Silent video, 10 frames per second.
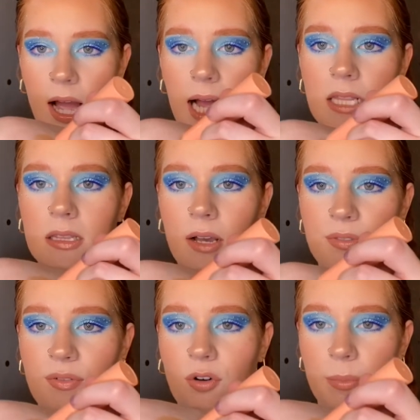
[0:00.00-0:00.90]
I love
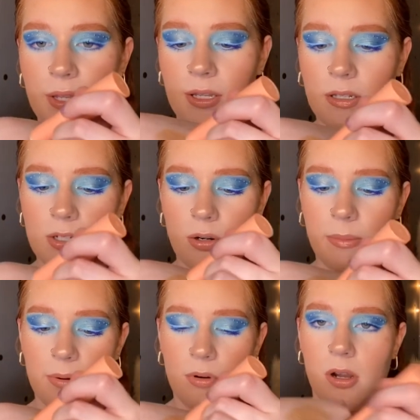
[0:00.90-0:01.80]
the formula, don't get
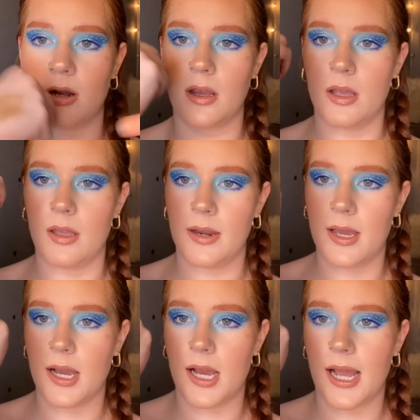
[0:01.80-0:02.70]
me wrong, and
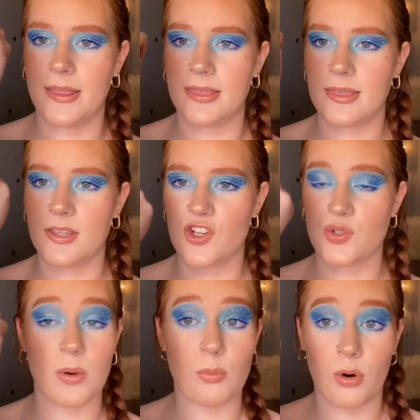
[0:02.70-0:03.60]
I just
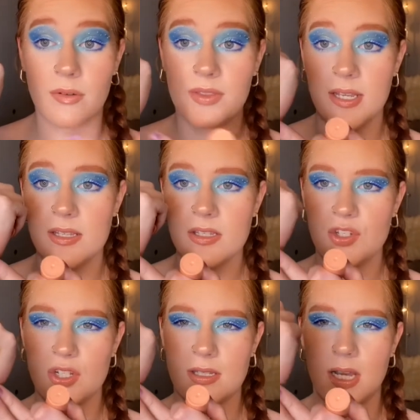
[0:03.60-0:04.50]
want more of these,
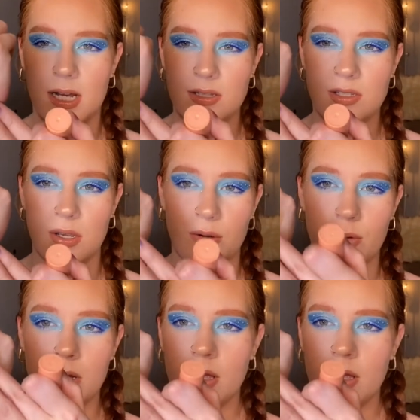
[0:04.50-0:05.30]
just not so,